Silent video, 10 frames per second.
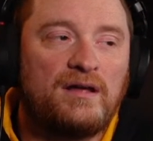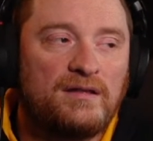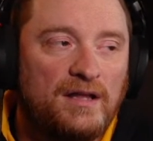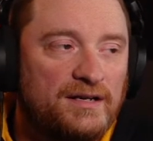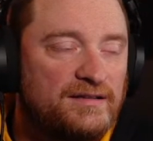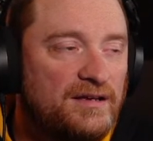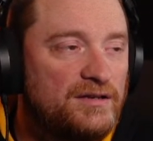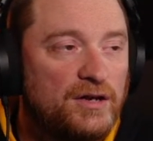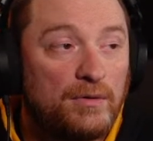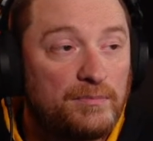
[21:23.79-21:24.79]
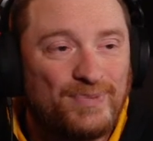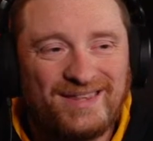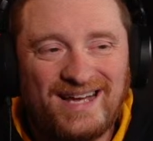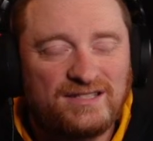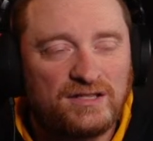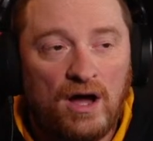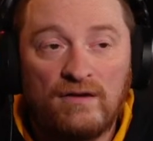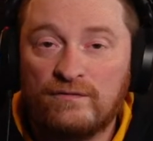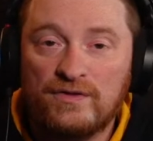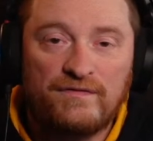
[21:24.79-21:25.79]
I'd like to get, but that's
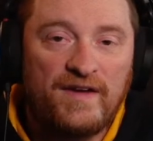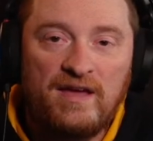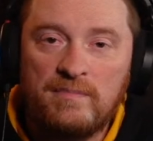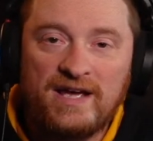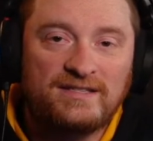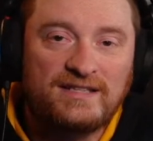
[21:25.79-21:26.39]
not for the fan base.